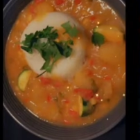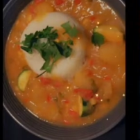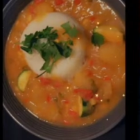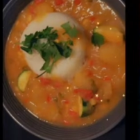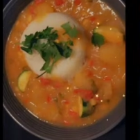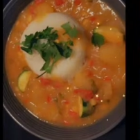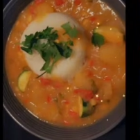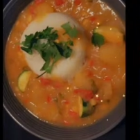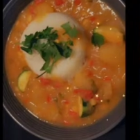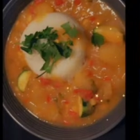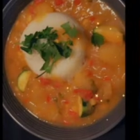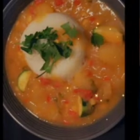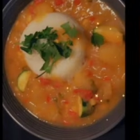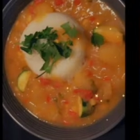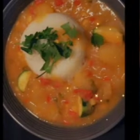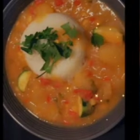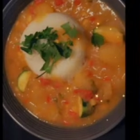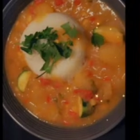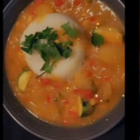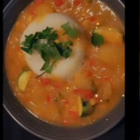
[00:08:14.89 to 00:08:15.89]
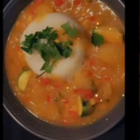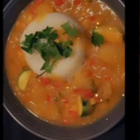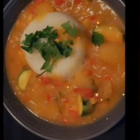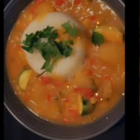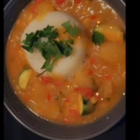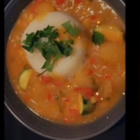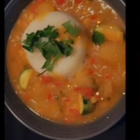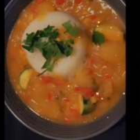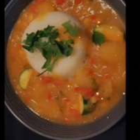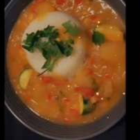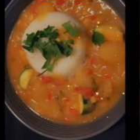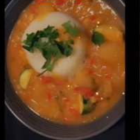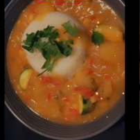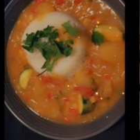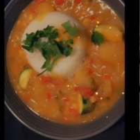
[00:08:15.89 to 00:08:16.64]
No one is speaking in this clip.